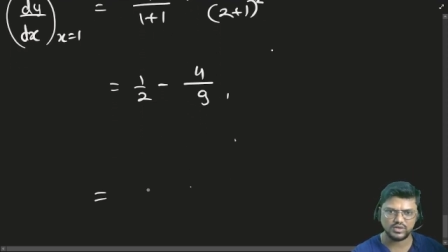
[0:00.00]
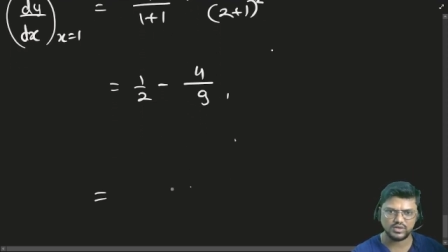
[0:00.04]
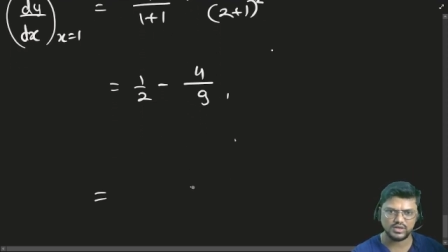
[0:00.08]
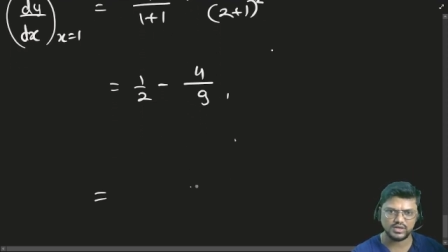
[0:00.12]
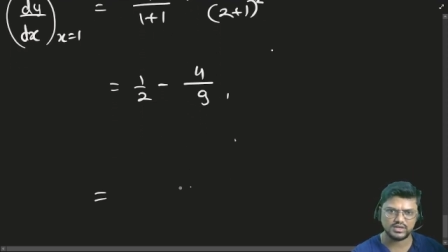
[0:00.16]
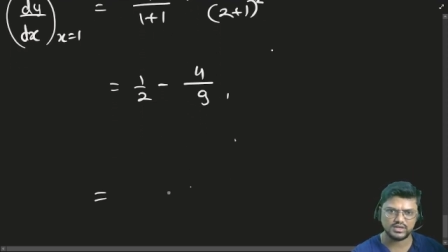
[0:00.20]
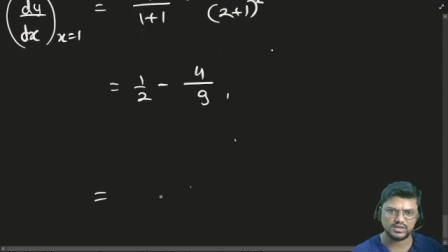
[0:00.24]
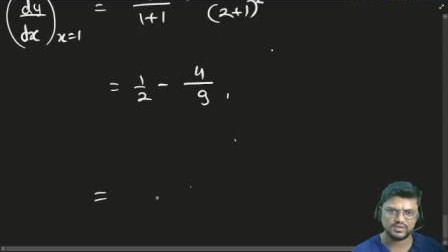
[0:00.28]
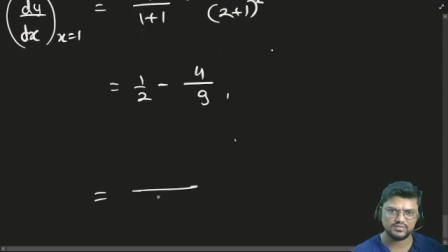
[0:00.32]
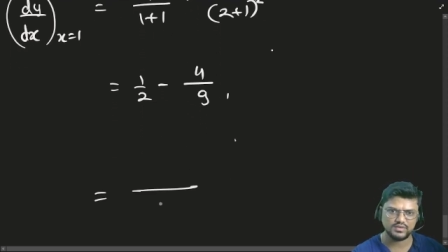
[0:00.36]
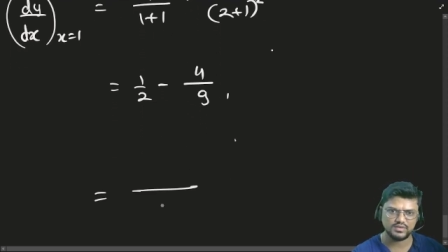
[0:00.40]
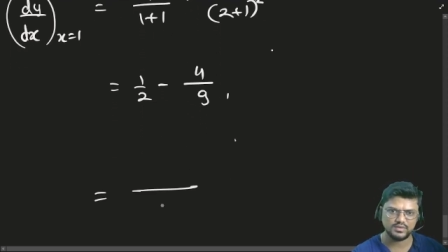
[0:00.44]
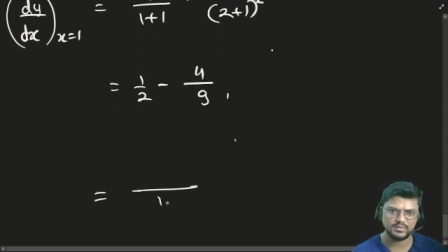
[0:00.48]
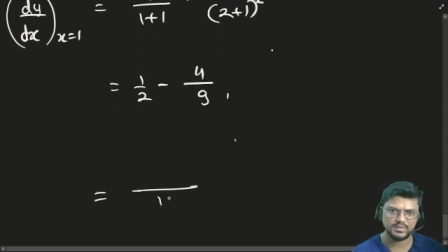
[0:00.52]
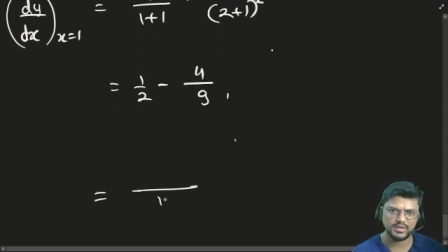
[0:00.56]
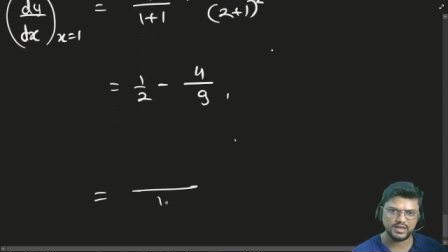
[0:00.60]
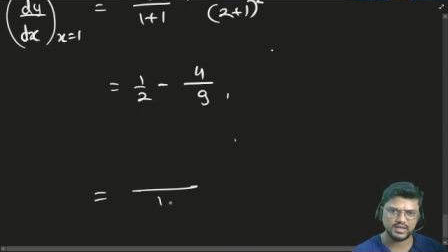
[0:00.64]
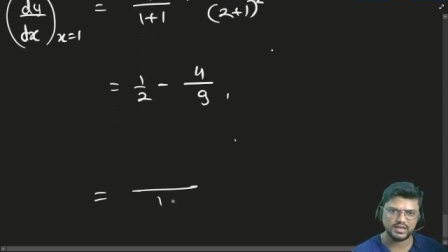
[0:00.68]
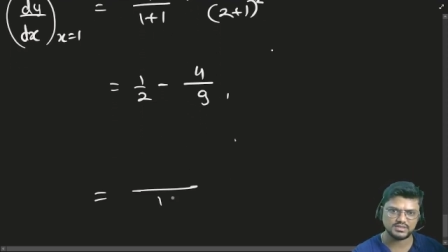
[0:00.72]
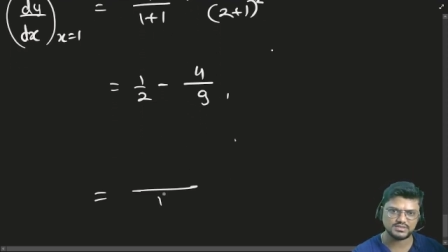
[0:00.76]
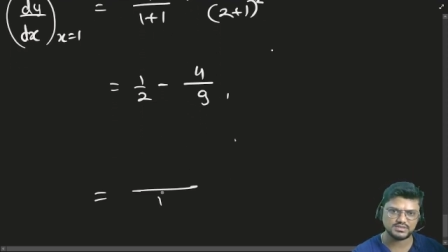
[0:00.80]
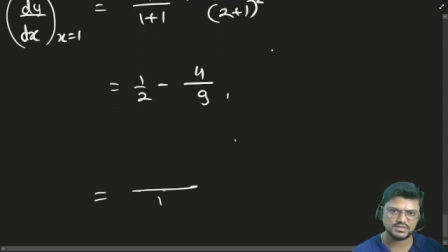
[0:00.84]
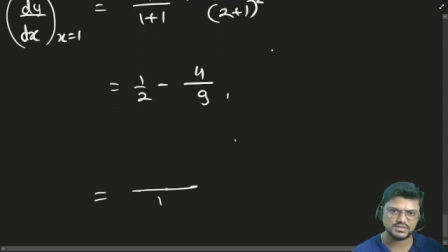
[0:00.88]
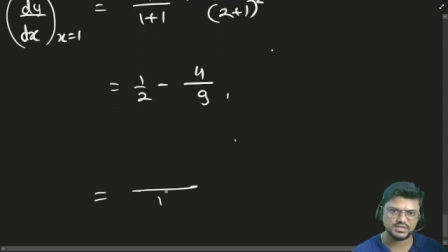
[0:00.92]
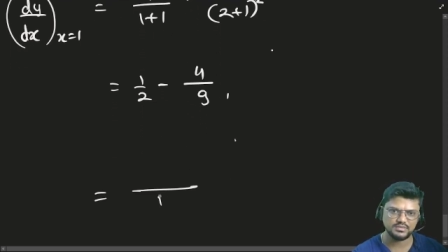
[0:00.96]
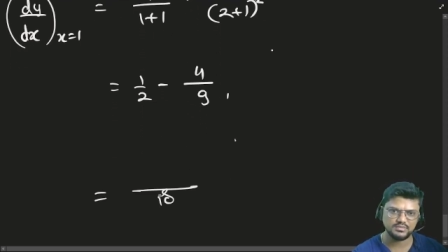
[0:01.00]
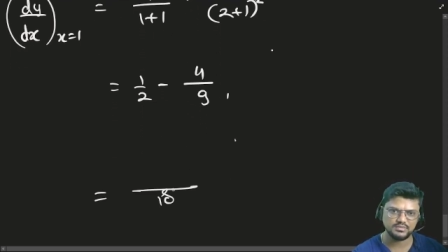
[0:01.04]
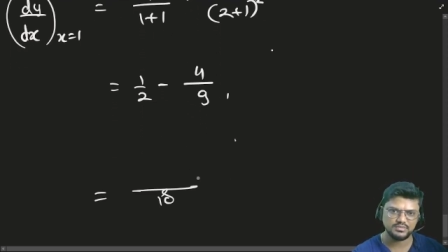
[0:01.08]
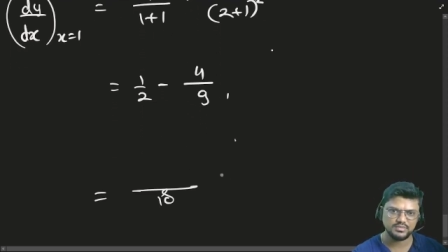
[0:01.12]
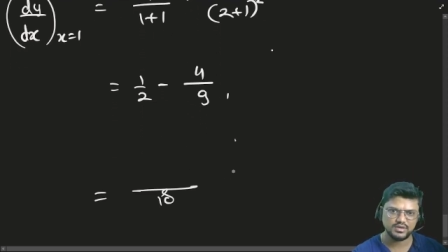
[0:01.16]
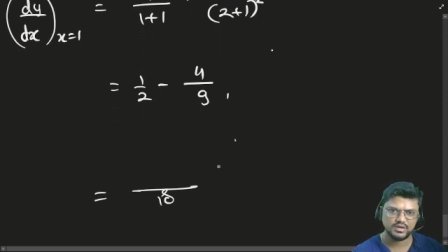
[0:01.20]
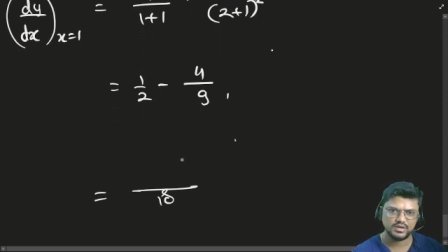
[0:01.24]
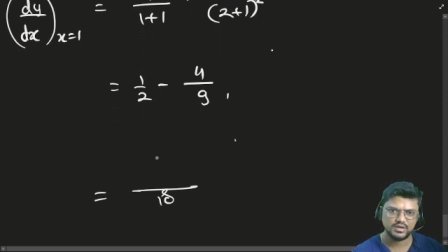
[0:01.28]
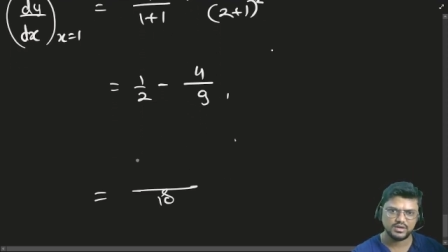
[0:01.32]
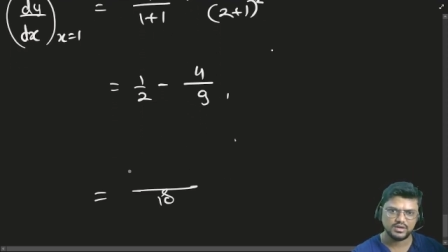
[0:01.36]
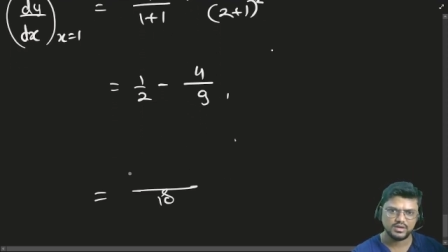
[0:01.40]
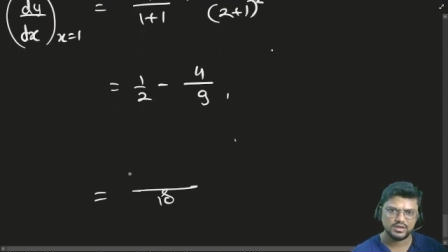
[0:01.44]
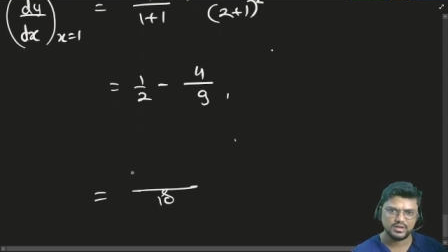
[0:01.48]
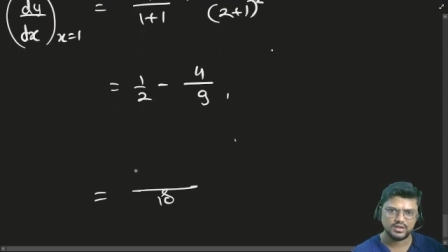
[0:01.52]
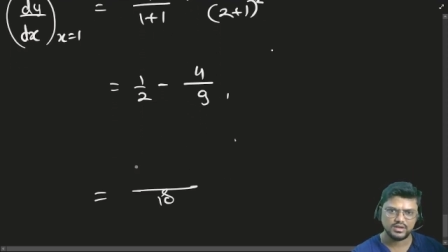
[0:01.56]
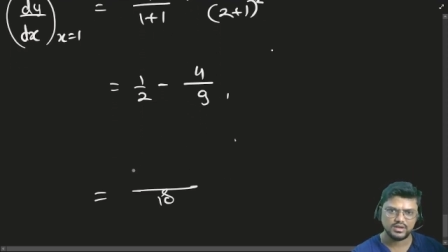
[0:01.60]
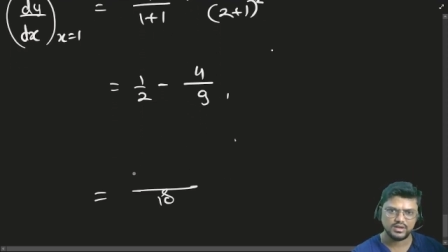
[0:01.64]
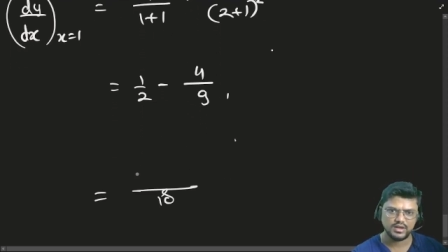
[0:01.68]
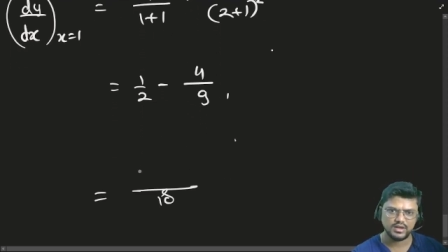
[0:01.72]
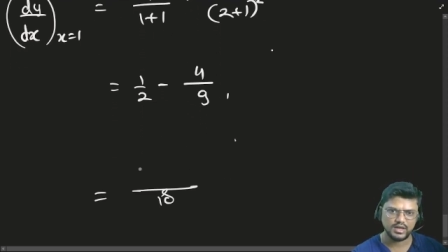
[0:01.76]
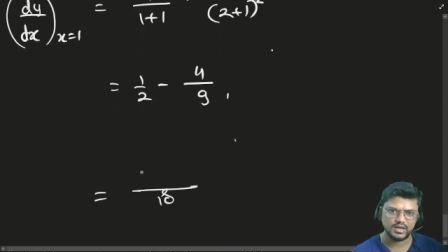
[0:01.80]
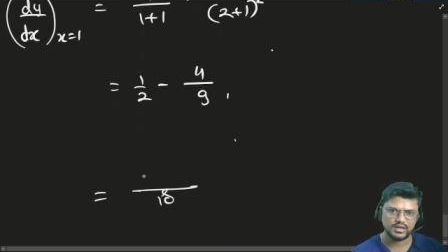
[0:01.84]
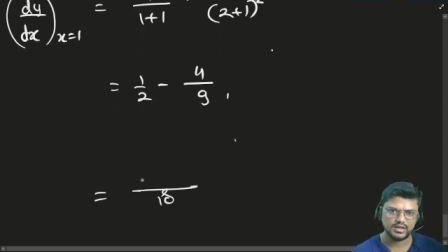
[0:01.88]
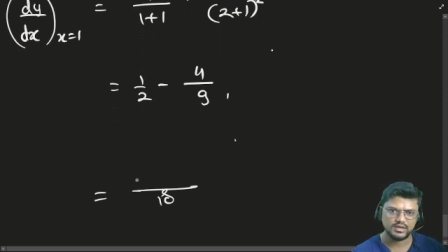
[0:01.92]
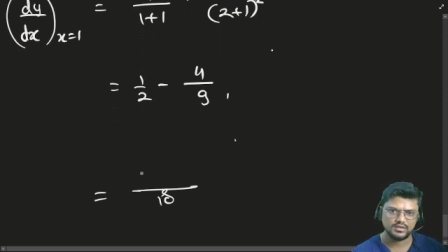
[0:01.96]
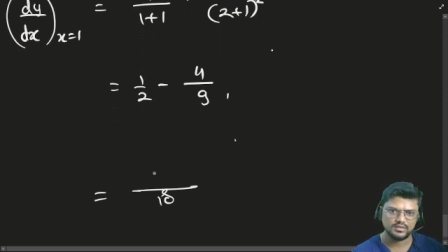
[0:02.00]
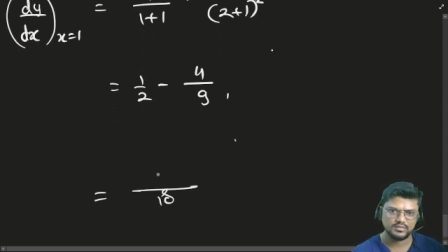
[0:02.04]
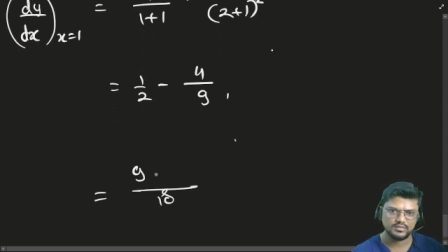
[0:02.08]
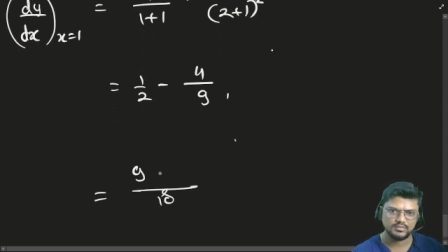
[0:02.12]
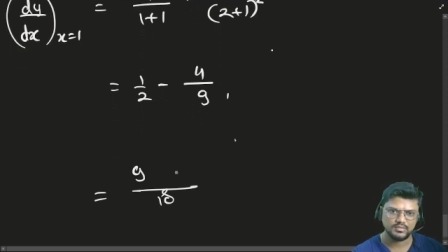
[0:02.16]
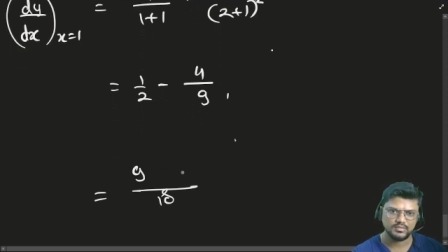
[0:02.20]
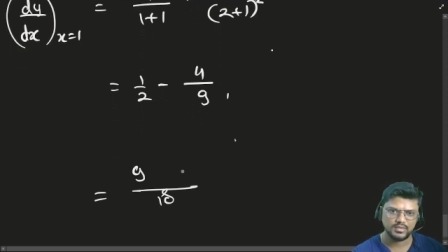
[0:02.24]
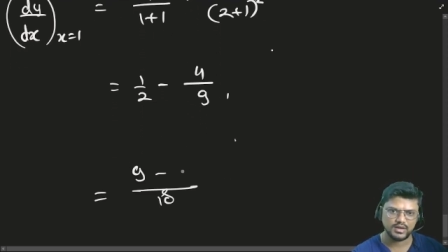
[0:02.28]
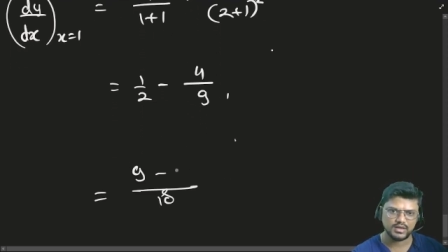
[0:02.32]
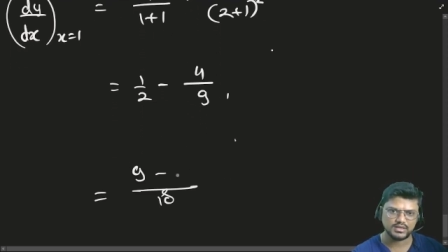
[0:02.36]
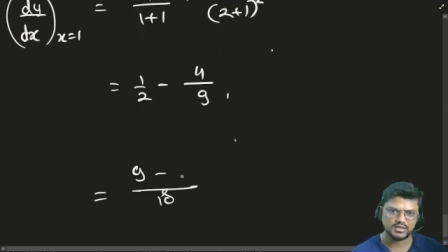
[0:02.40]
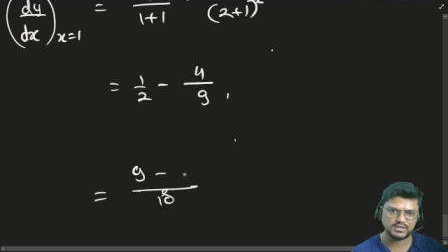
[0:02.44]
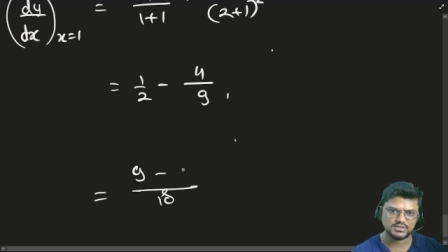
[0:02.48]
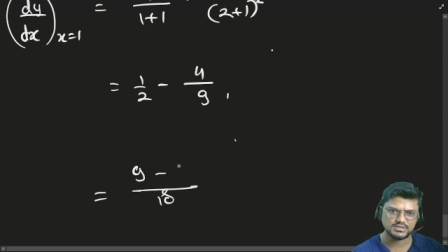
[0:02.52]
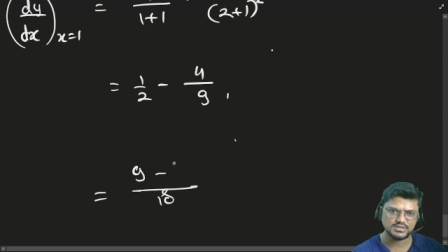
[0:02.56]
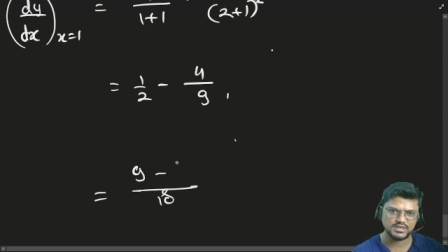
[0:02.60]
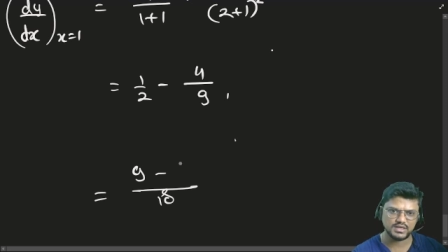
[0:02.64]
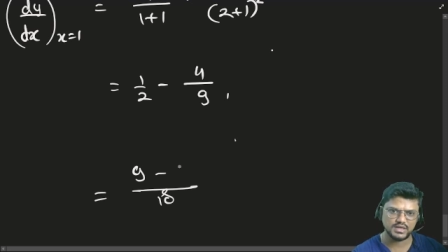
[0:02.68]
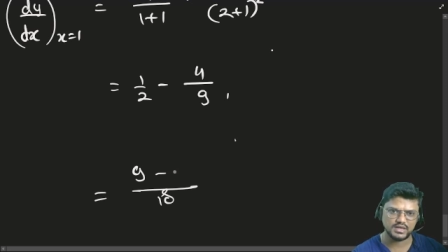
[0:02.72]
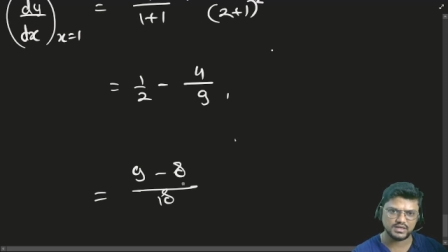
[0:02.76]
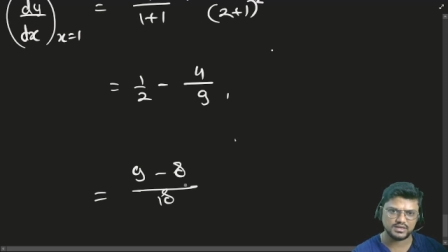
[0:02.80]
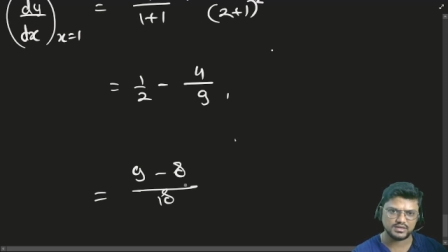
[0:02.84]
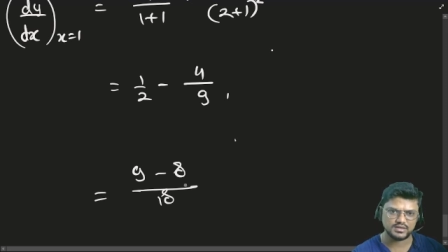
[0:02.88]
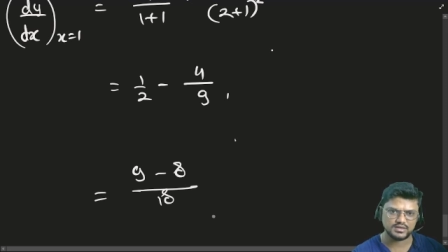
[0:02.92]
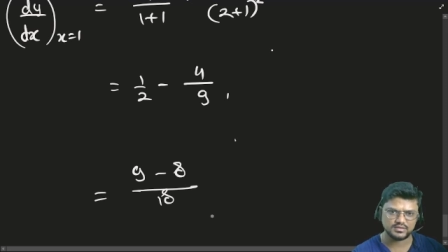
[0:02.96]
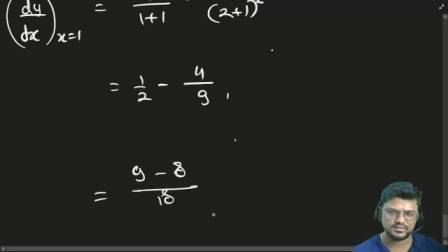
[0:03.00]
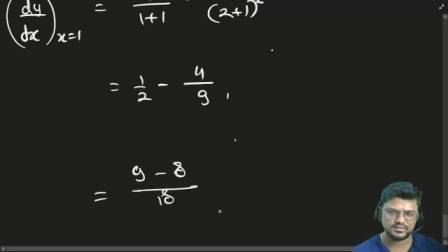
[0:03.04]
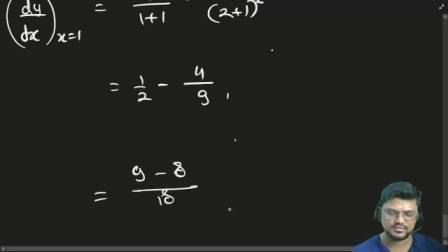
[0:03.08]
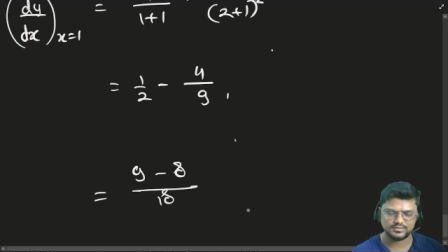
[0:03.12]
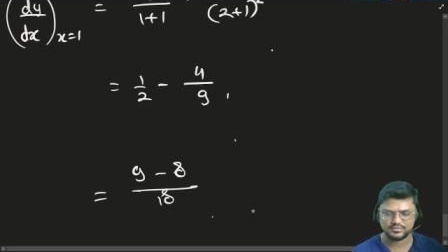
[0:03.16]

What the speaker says: 18 will be LCM, 9 minus 8.